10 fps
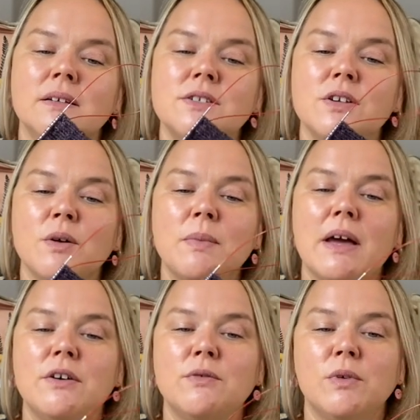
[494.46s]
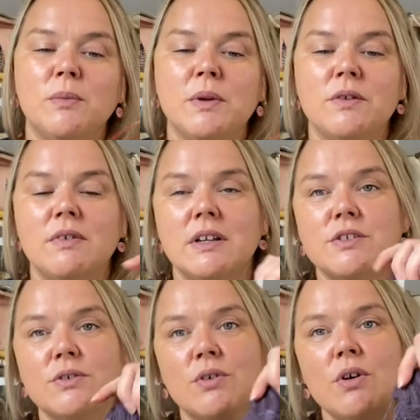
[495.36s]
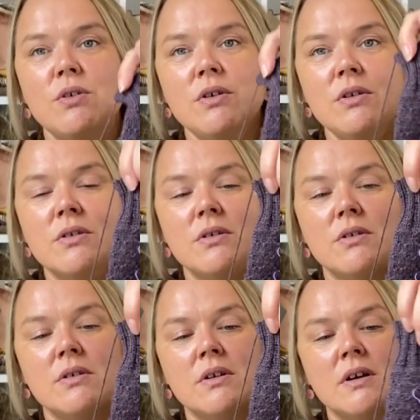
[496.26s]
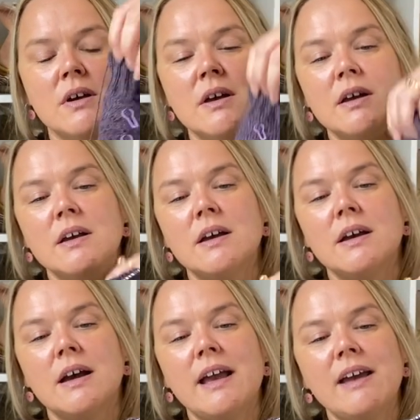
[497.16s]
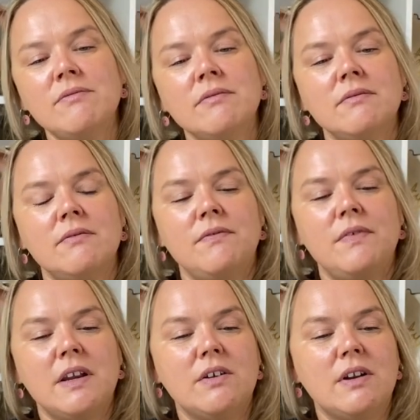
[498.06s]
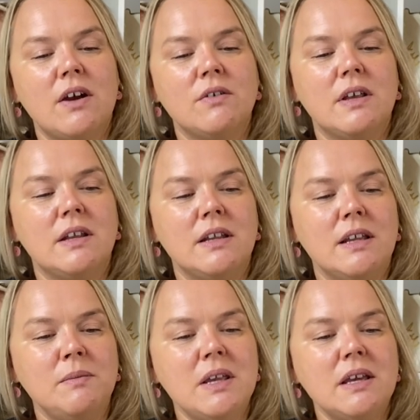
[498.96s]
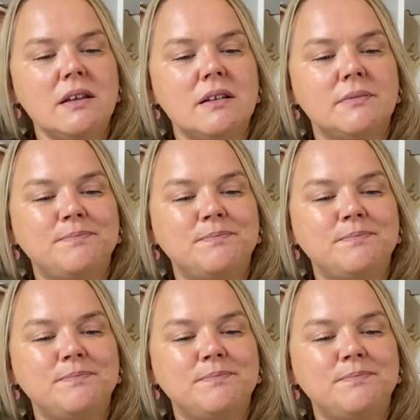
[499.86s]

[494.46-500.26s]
sock pattern will be ready to go. I haven't figured out a name yet